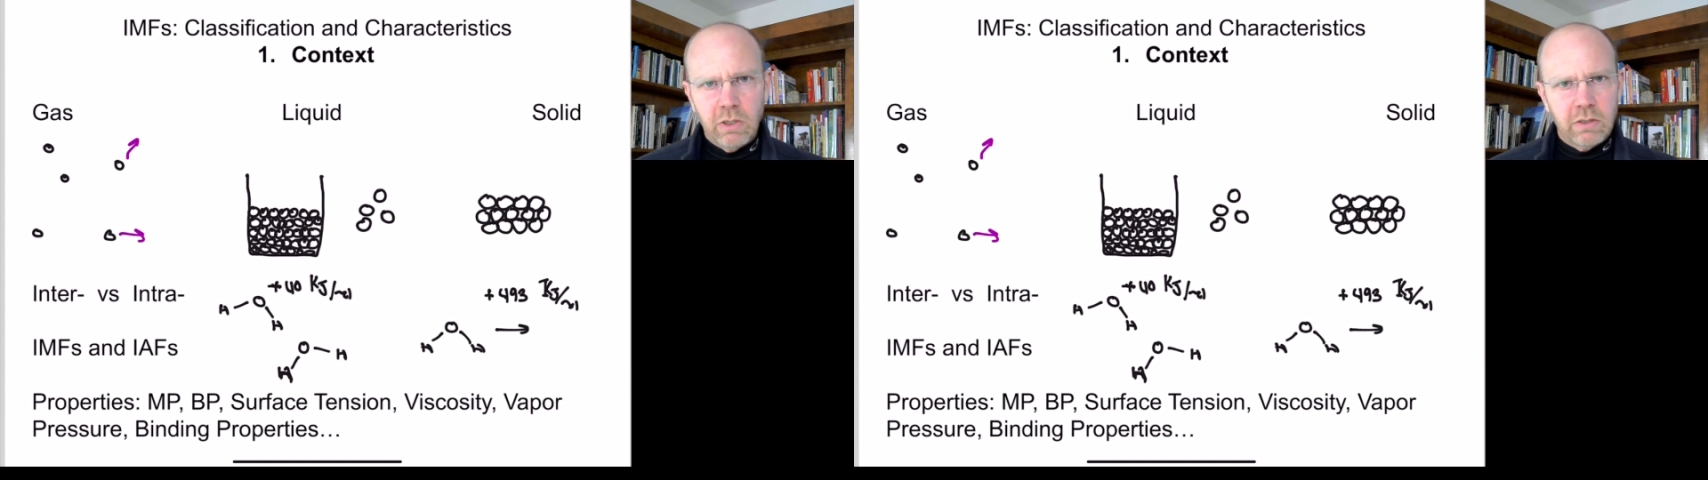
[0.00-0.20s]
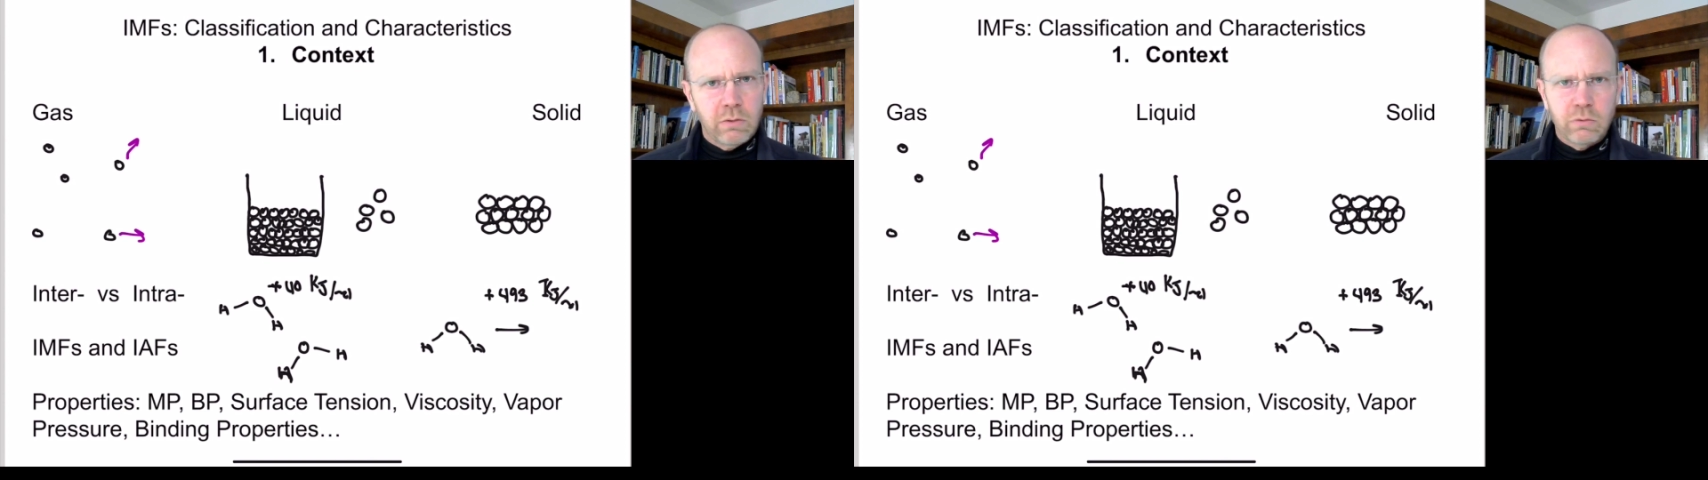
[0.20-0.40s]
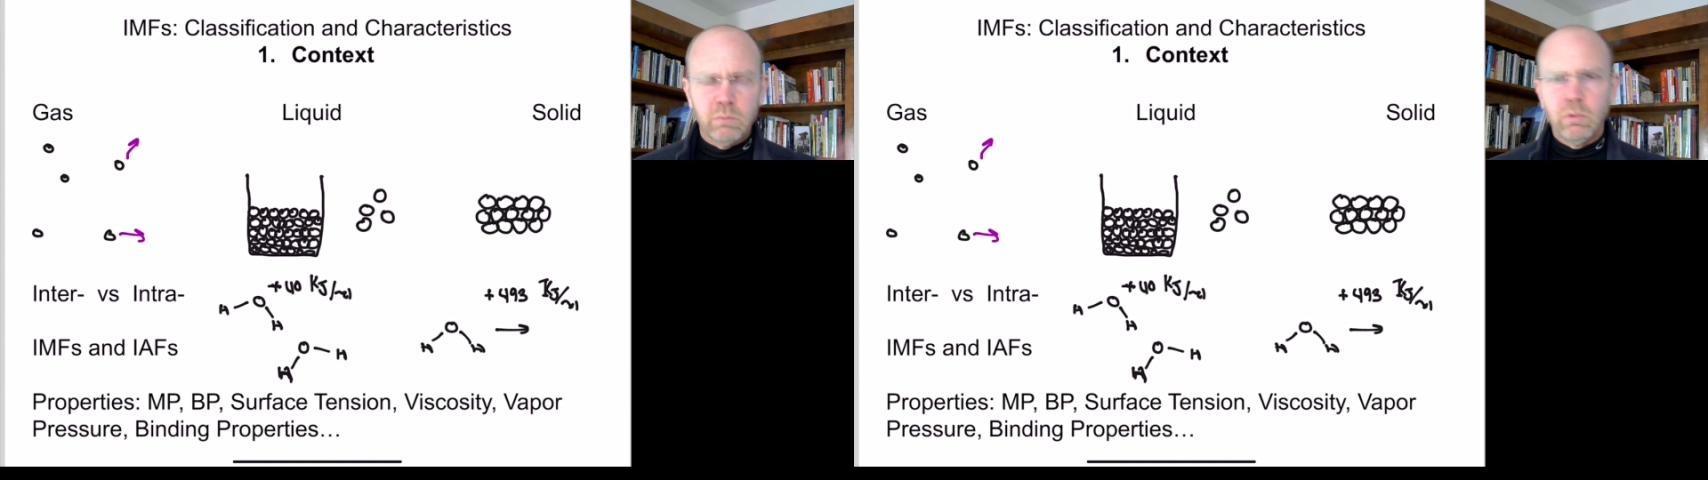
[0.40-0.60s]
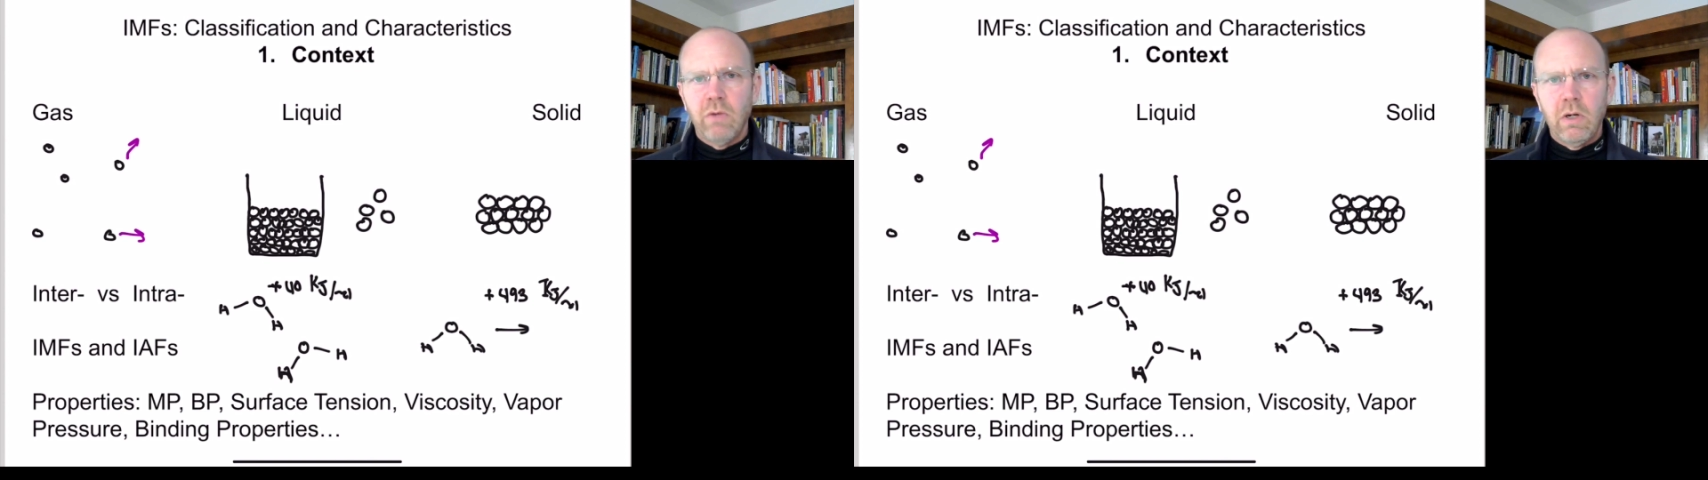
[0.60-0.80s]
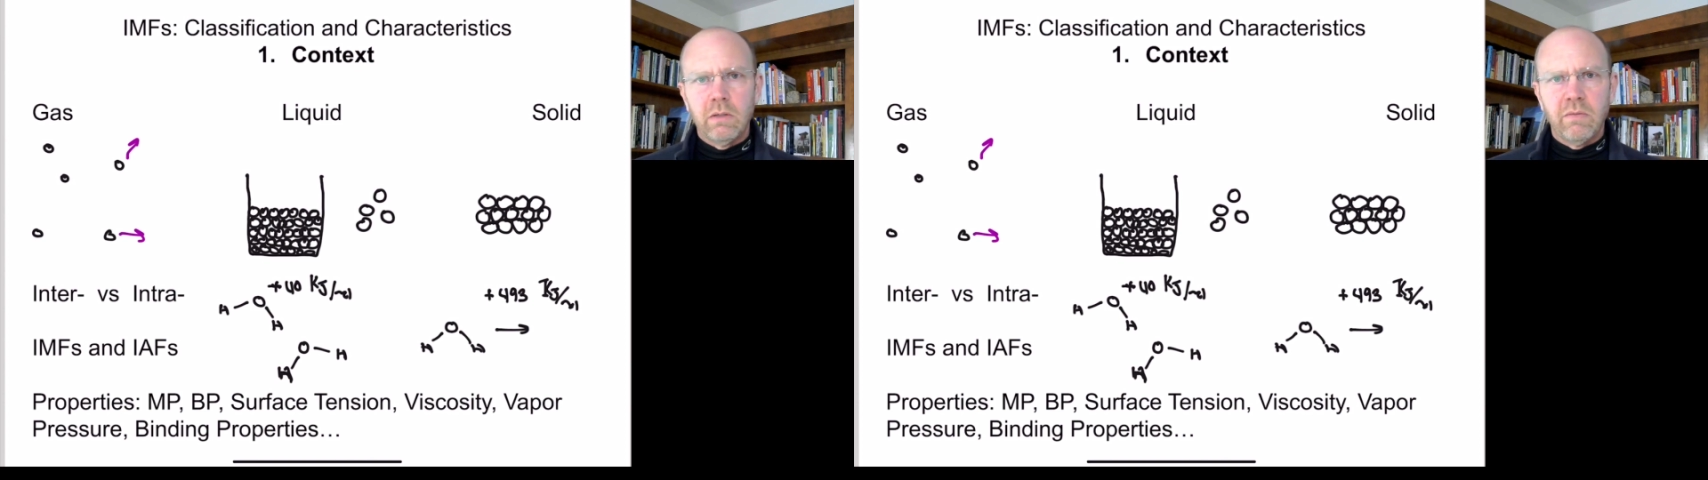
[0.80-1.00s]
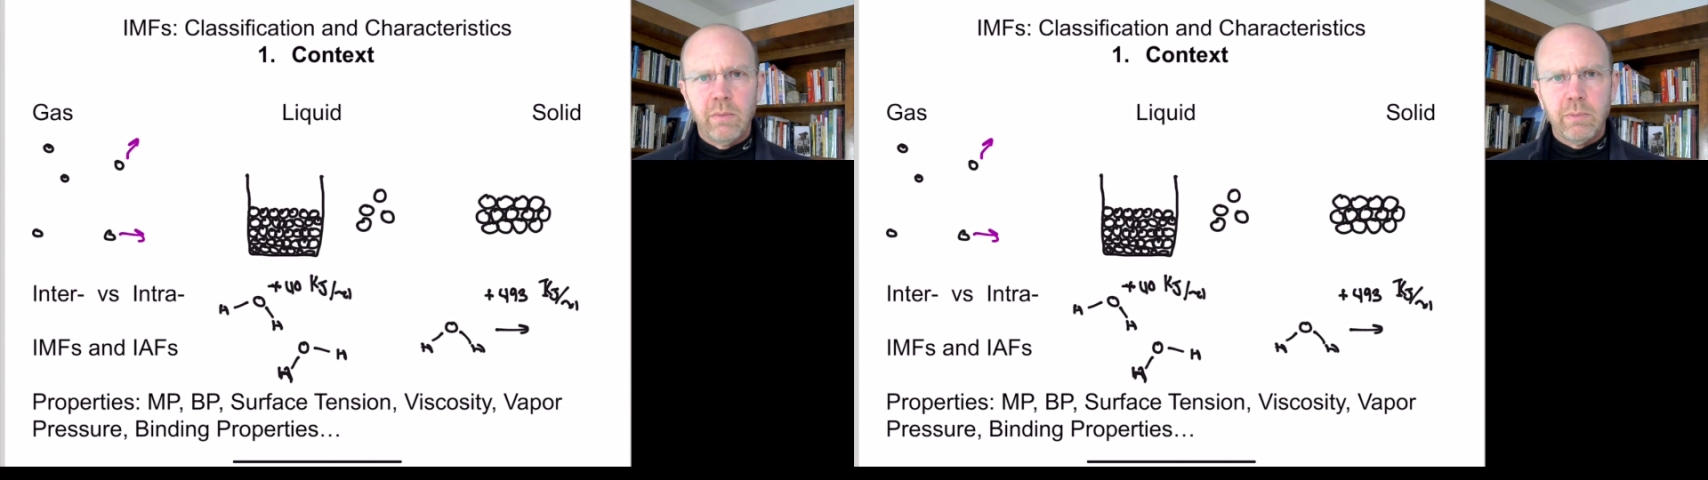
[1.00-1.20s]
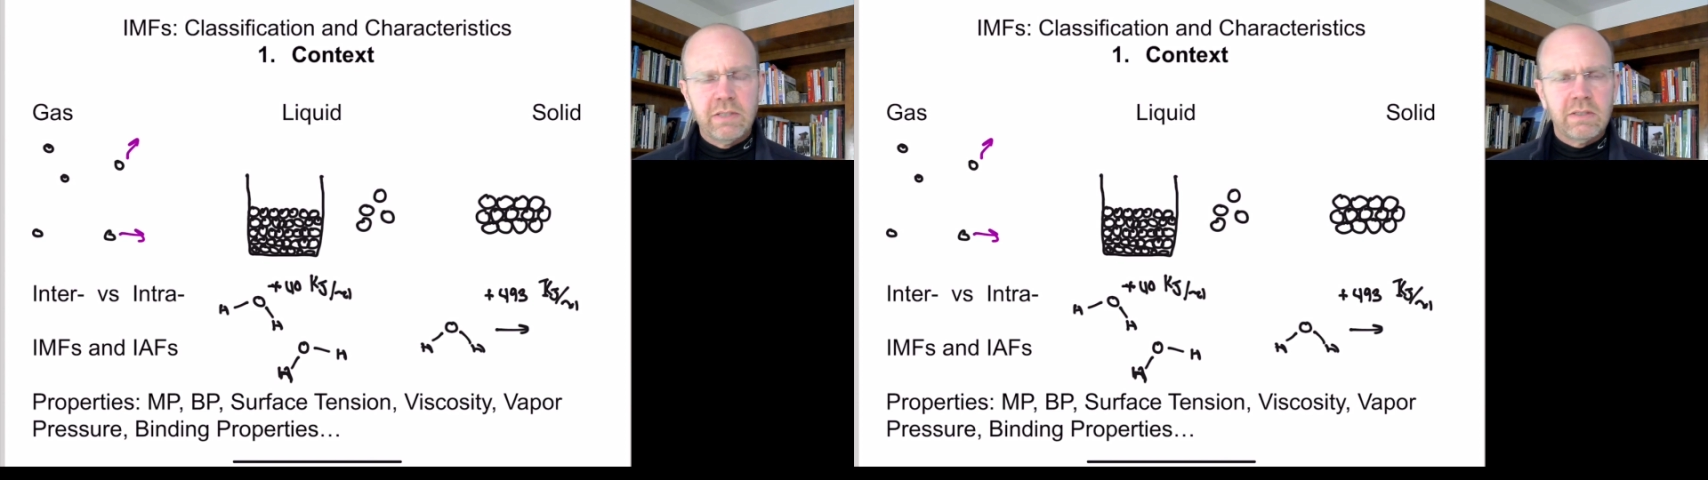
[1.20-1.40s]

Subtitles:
molecules move all over the place.